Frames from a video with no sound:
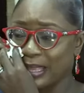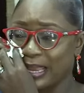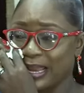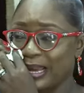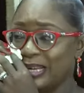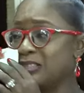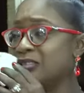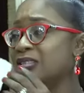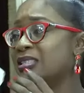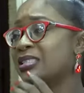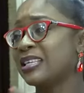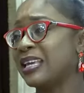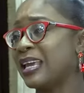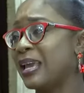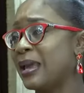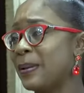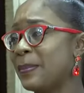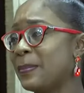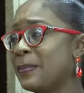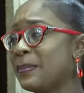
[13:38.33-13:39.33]
I just
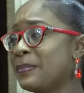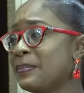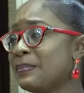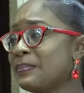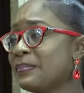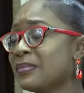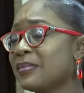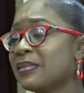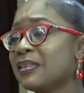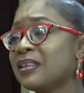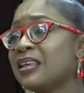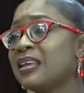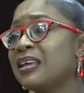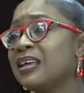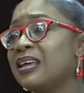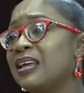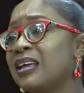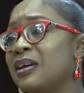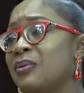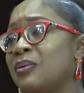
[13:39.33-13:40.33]
came.
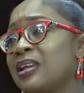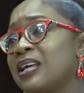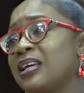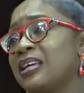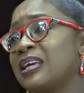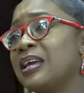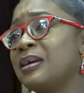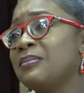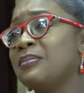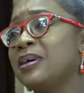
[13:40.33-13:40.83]
And when I came,